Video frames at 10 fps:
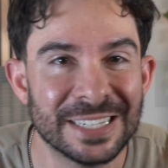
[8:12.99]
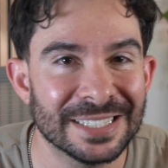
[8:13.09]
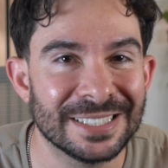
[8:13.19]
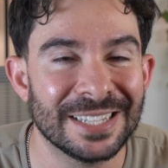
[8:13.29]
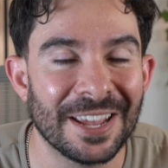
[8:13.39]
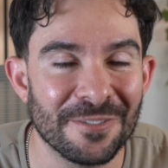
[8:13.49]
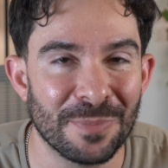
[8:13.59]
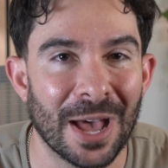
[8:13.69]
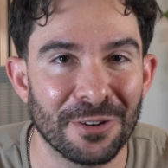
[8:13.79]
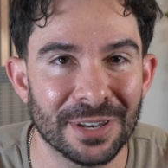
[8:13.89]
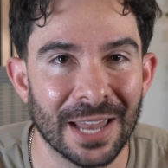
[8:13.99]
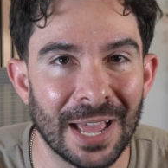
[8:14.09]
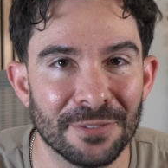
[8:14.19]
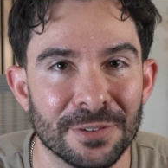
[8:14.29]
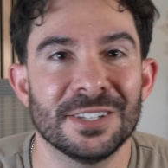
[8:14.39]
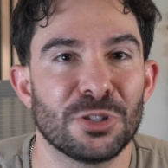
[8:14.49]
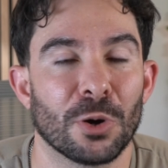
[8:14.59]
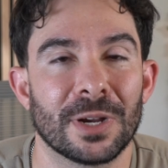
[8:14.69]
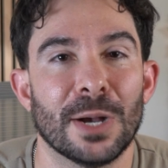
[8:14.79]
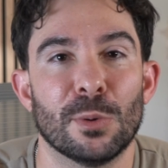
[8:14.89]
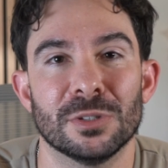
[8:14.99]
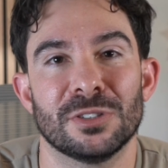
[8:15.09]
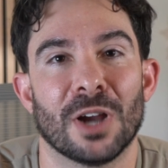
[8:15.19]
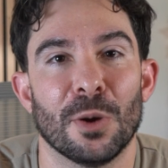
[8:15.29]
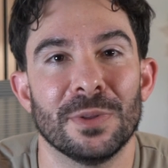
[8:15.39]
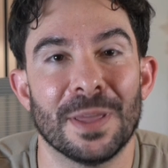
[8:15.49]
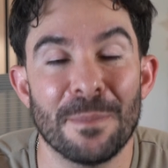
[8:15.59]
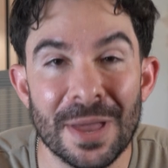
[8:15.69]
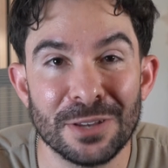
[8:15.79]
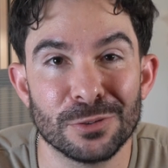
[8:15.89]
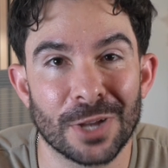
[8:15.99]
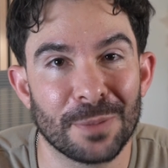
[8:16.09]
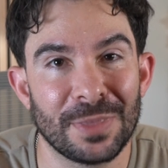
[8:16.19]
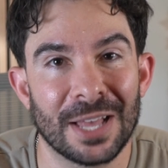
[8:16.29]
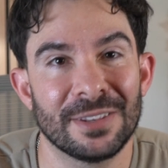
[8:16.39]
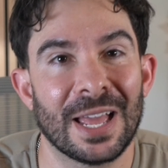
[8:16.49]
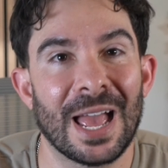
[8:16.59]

to save battery life. This shortcut will start with a menu dropdown that